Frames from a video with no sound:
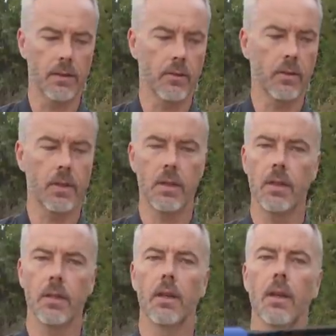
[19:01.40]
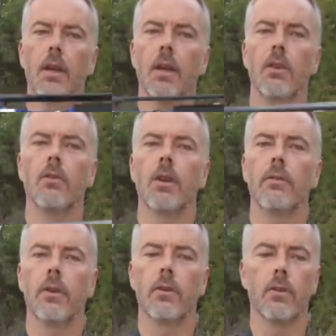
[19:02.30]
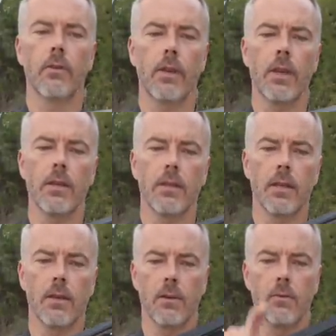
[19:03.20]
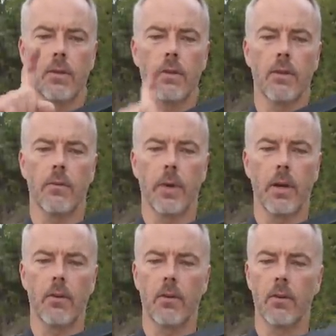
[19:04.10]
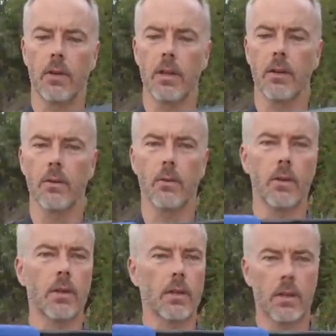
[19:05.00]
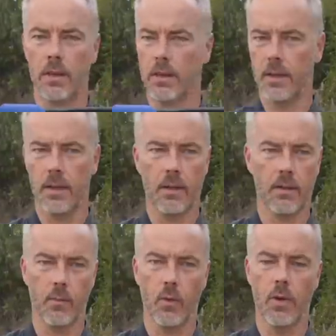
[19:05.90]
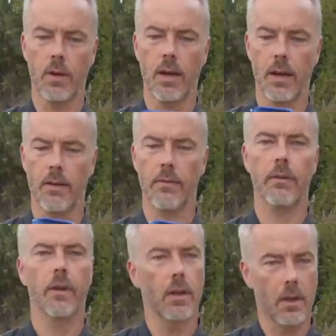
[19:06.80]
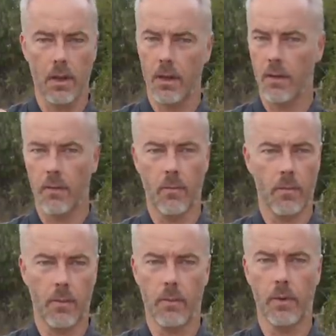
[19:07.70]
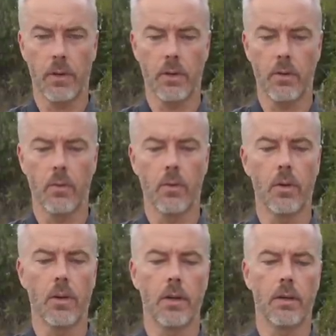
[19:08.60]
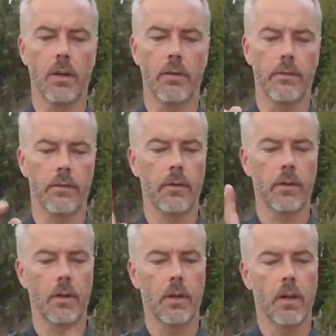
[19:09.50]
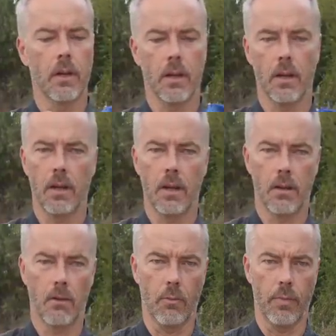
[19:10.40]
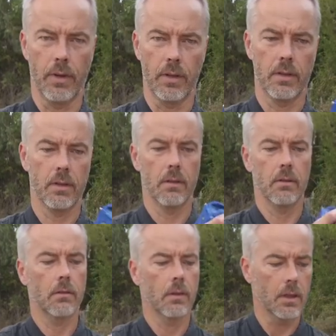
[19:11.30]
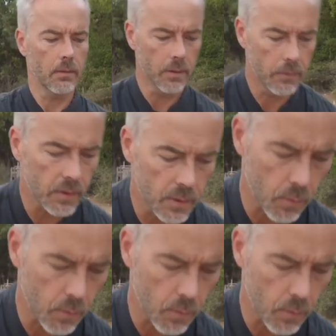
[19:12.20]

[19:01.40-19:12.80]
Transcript: else on it here. You have a lot of things included. You have paracord included, as said, a small knife, multi-tool. You have a compass, even if it's